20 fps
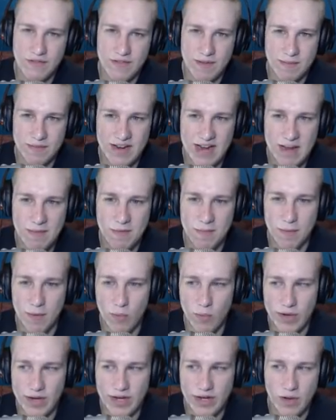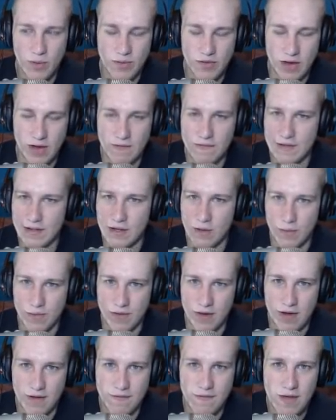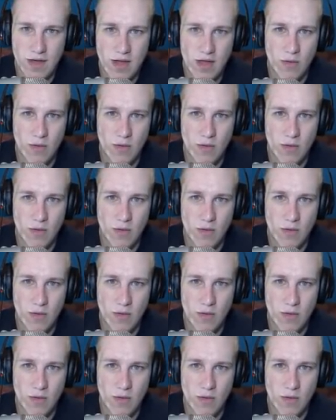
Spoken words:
sometimes, but when it goes off, it goes off.